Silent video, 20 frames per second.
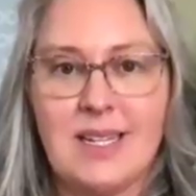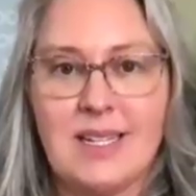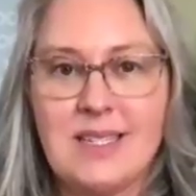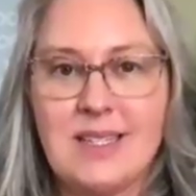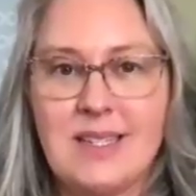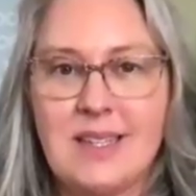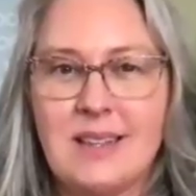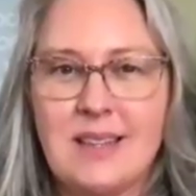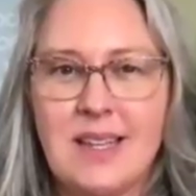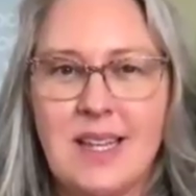
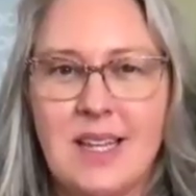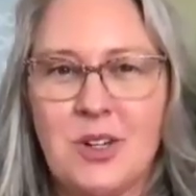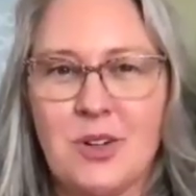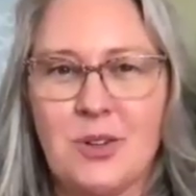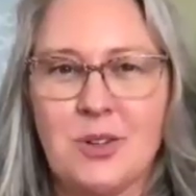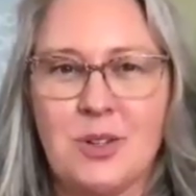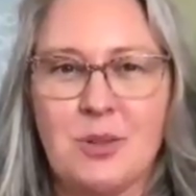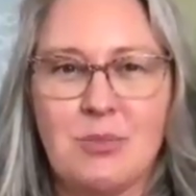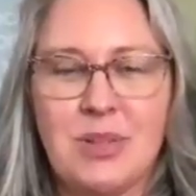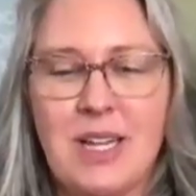It's the
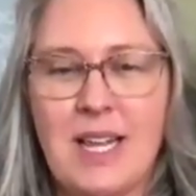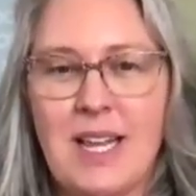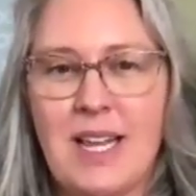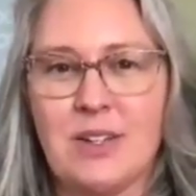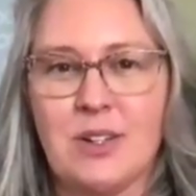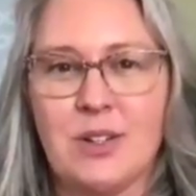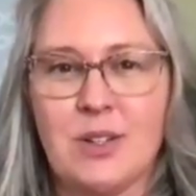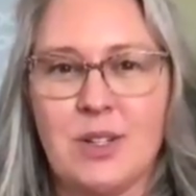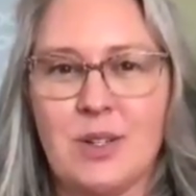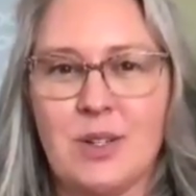thinker, the
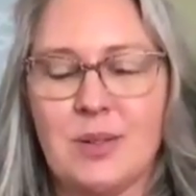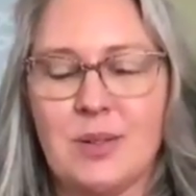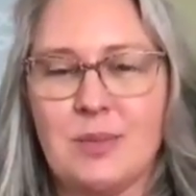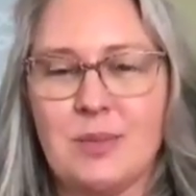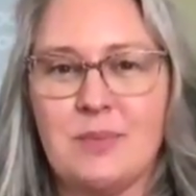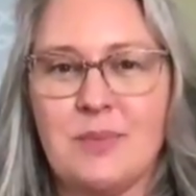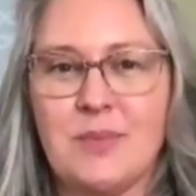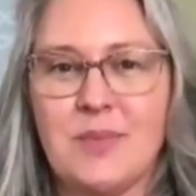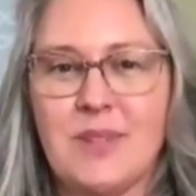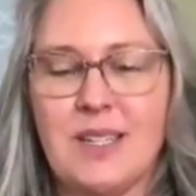planner,
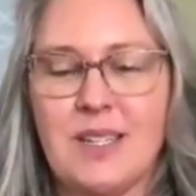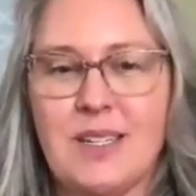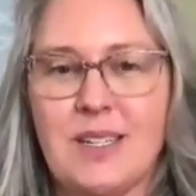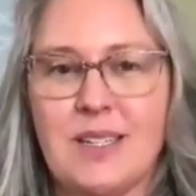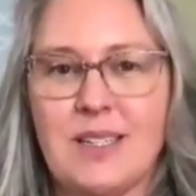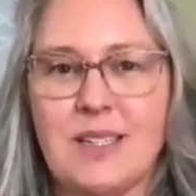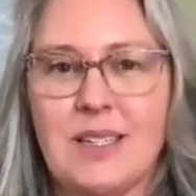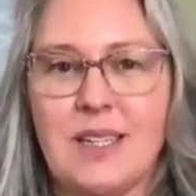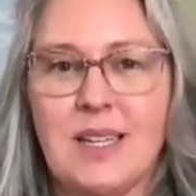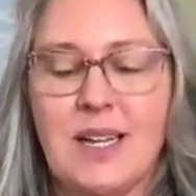
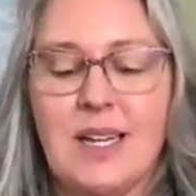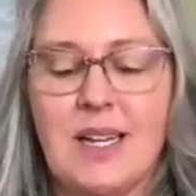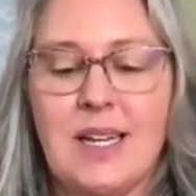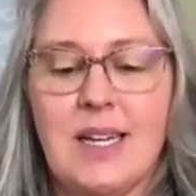the